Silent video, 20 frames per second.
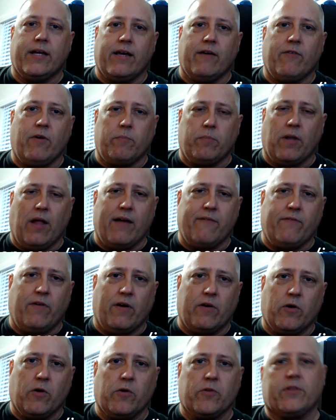up life on
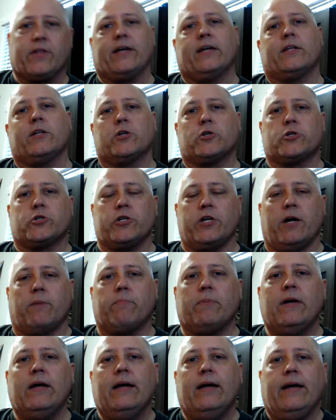Earth, get in a ship,
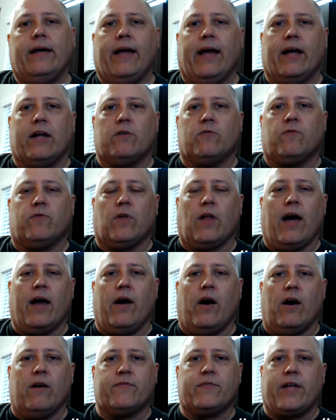and fly
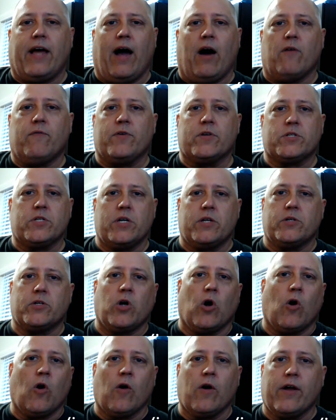off to Alpha
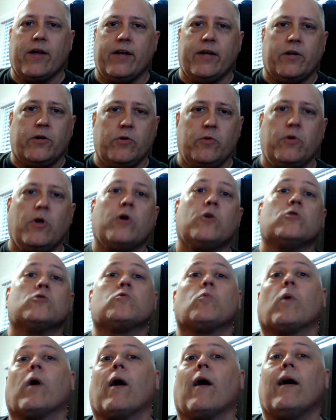Centauri and who knows
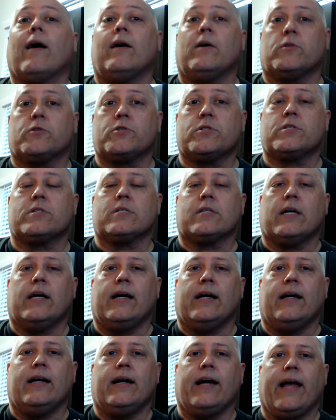where else.
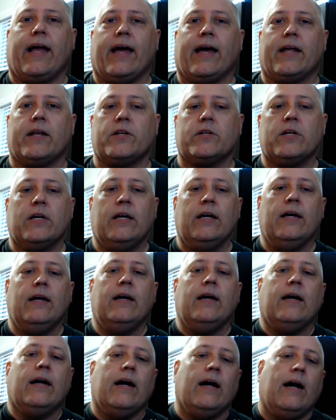Of
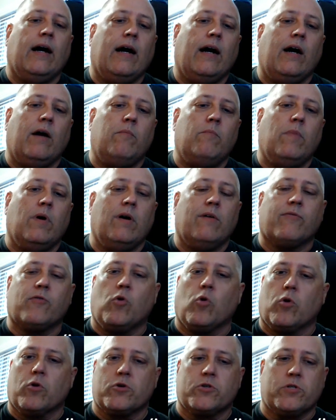
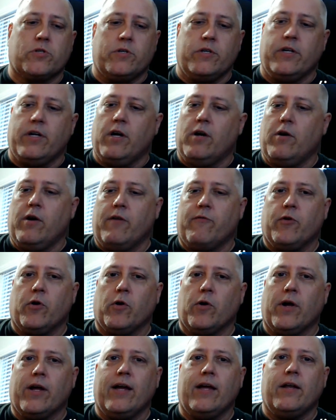course, you know, if you're
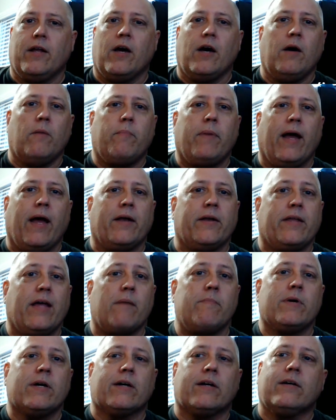in a
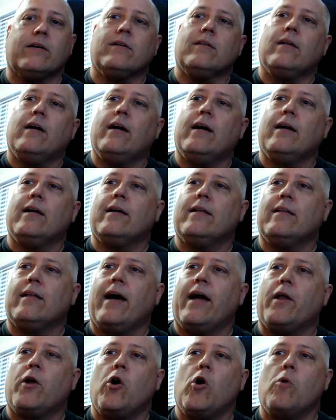pandemic,
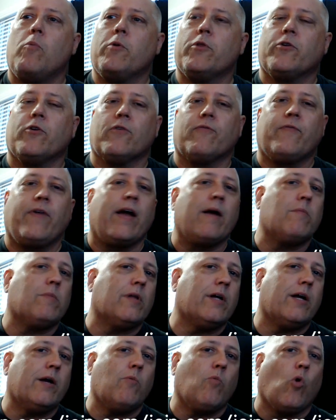at home with your
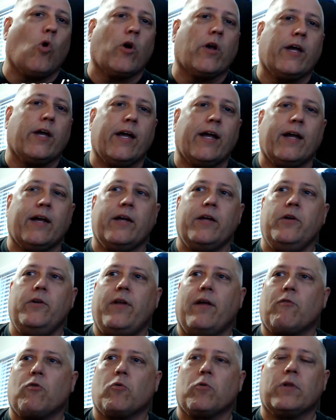family, working, you
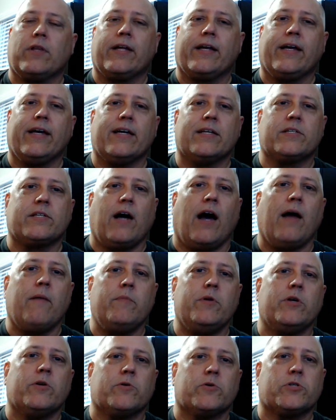never really get time to
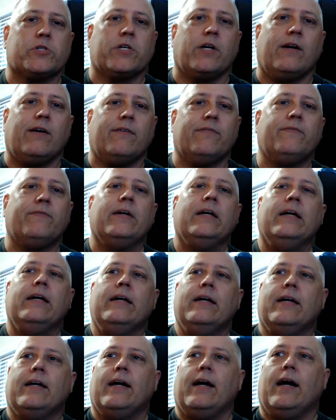yourself.
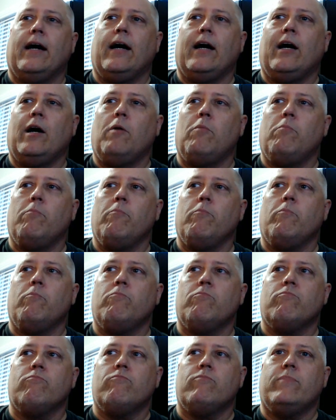
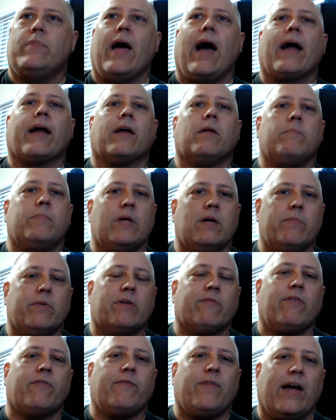That can be a bit of
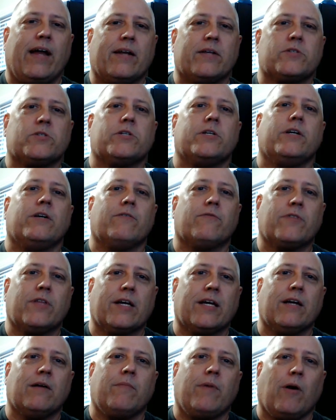a fantasy of
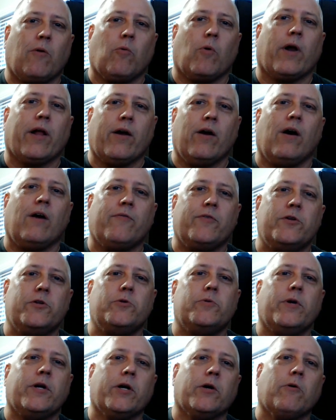thinking about running off and
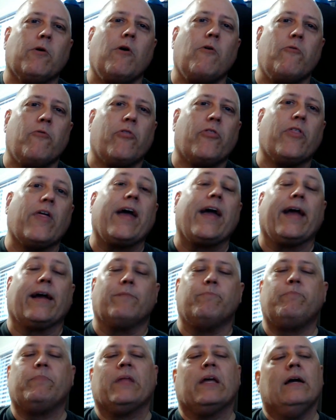doing your own thing.
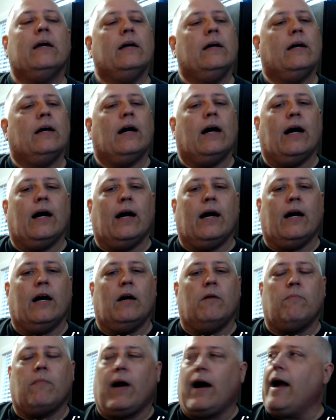
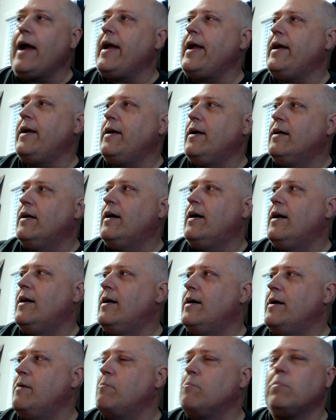I
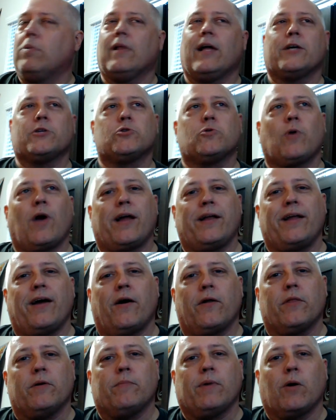am blessed right now
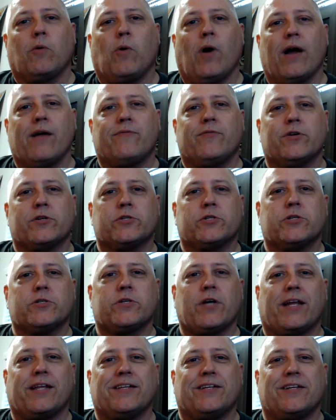that my wife has
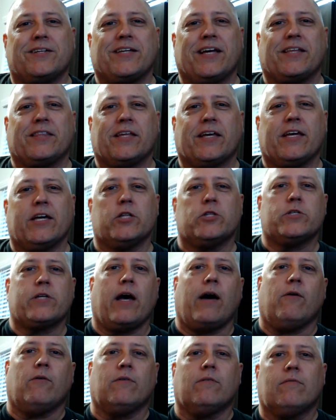decided to take the kids
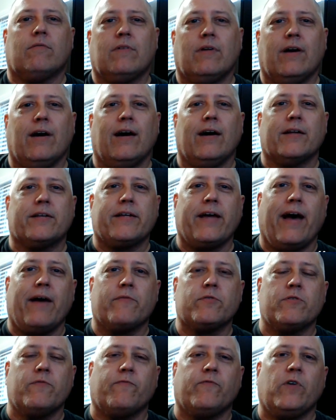out to have
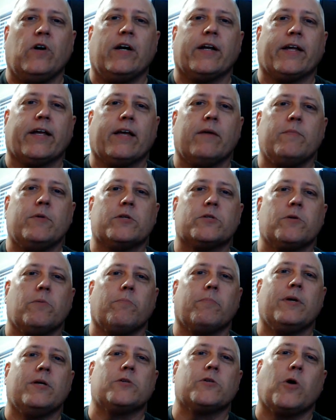some fun and give me some
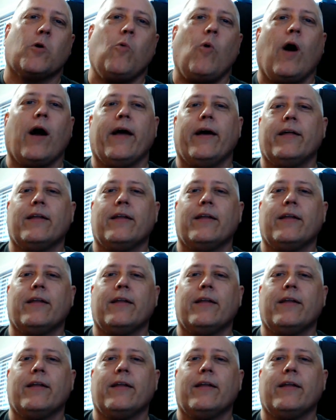peace and quiet.